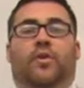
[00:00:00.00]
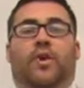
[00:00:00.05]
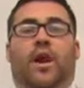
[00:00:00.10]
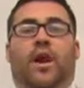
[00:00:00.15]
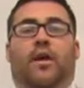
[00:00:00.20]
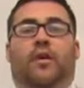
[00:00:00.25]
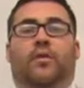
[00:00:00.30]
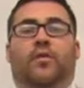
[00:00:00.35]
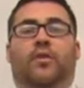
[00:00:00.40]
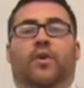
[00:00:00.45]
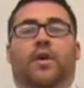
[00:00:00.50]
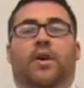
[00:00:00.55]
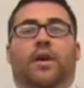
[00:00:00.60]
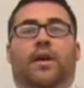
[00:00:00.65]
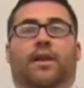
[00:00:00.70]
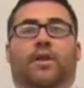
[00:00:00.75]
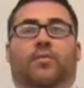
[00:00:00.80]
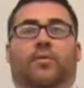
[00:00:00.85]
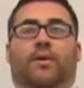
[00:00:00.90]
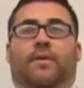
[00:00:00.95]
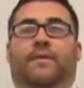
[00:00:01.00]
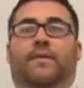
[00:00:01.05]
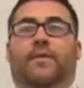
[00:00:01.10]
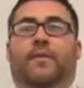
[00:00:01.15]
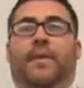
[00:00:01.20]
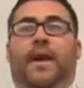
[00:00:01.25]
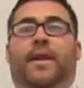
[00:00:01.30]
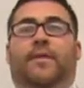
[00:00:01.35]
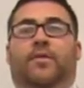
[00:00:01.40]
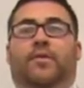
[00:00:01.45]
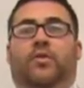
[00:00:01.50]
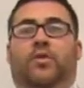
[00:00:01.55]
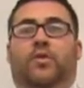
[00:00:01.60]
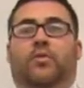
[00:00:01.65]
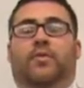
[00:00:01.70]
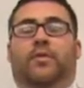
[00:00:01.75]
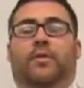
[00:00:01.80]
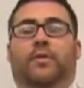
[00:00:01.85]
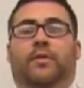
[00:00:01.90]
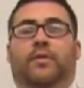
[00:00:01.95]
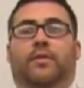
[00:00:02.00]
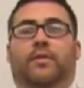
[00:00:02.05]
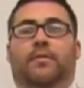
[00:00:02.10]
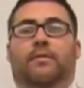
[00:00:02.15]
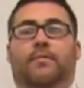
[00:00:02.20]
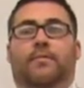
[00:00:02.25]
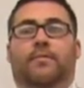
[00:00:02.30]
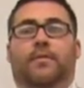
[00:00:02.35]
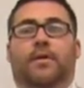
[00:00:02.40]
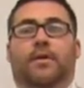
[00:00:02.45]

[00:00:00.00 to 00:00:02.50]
College in Springfield, Massachusetts.